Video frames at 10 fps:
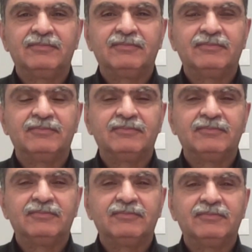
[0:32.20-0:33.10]

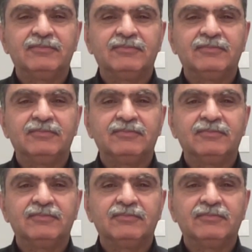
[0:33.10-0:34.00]

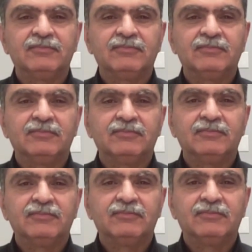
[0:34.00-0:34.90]

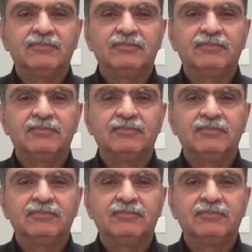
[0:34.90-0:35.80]

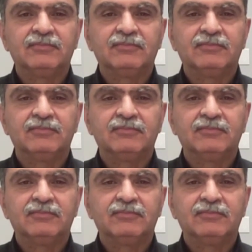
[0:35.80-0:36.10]
(silent)